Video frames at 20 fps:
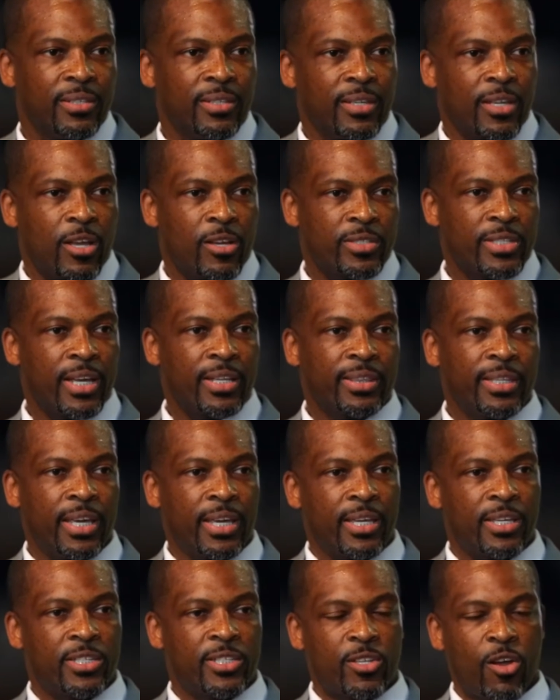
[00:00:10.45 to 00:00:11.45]
because I
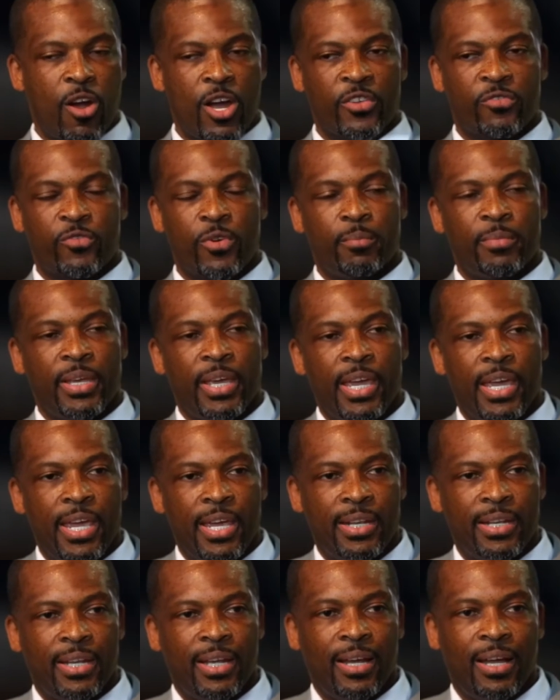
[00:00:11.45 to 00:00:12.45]
think it starts from the
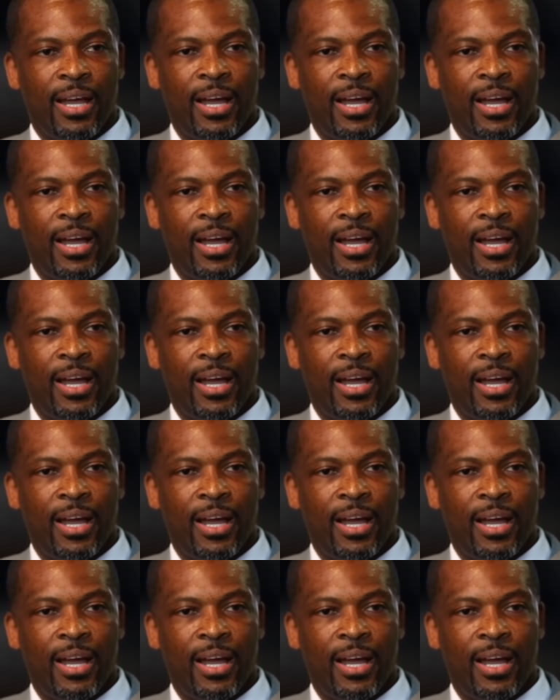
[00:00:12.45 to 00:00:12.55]
head.